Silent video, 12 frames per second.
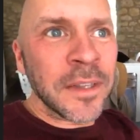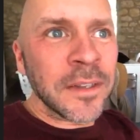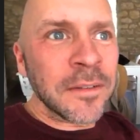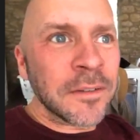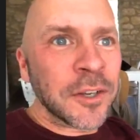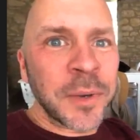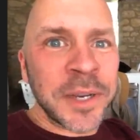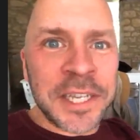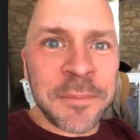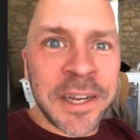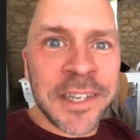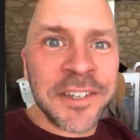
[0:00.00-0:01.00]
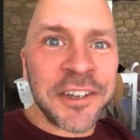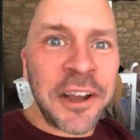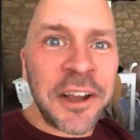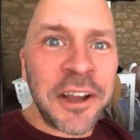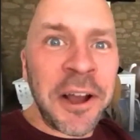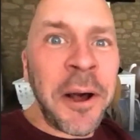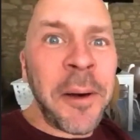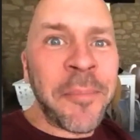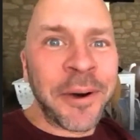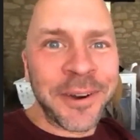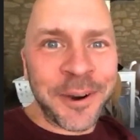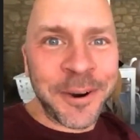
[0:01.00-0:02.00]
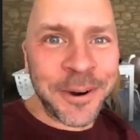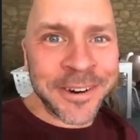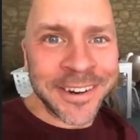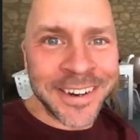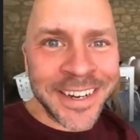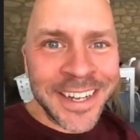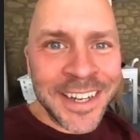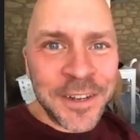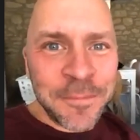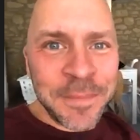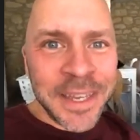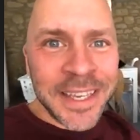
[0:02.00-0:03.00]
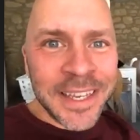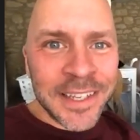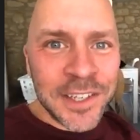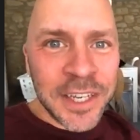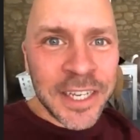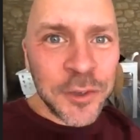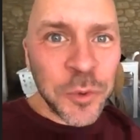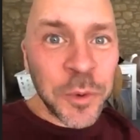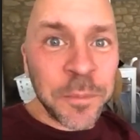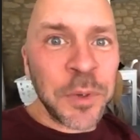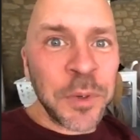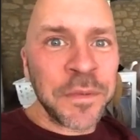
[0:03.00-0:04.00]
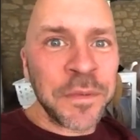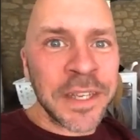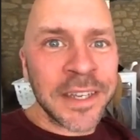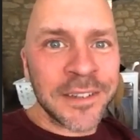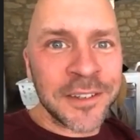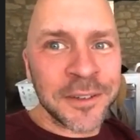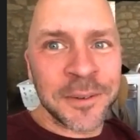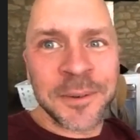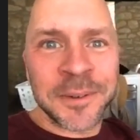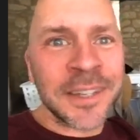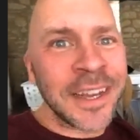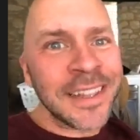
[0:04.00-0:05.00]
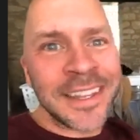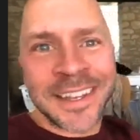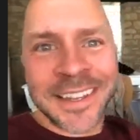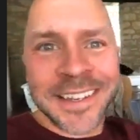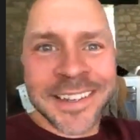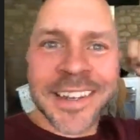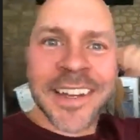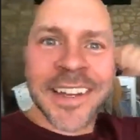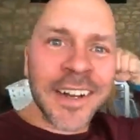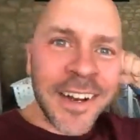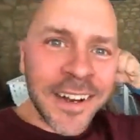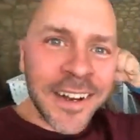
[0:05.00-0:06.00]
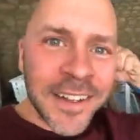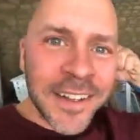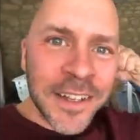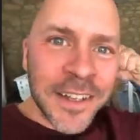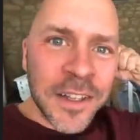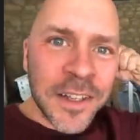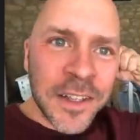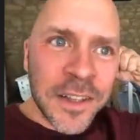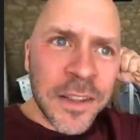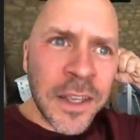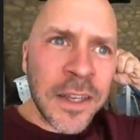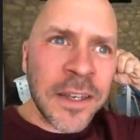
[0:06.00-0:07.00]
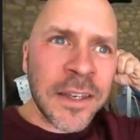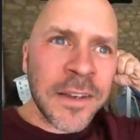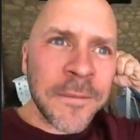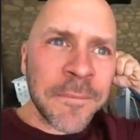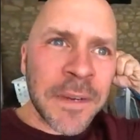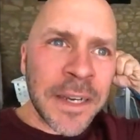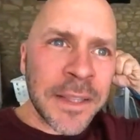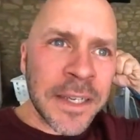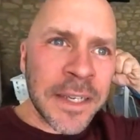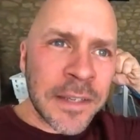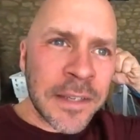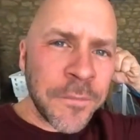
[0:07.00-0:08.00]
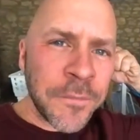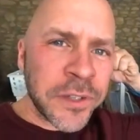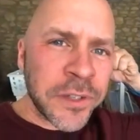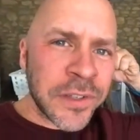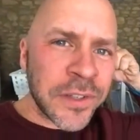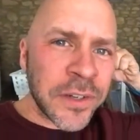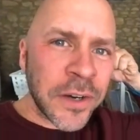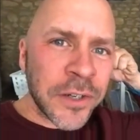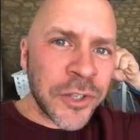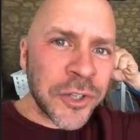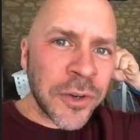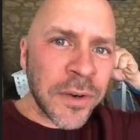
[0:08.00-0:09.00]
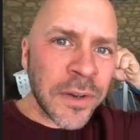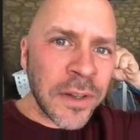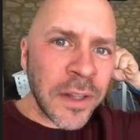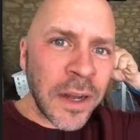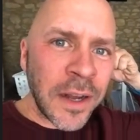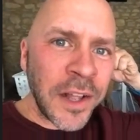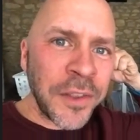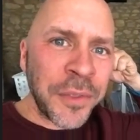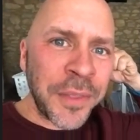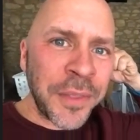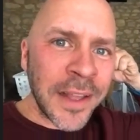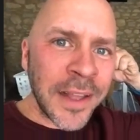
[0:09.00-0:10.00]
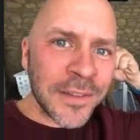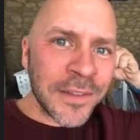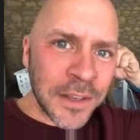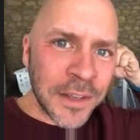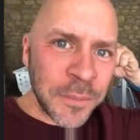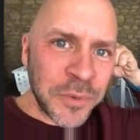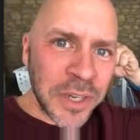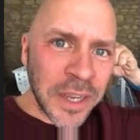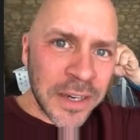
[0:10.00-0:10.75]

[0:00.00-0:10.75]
quitting my job, or making a change, or moving to Thailand, then I think it's helpful to start a journal on that subject,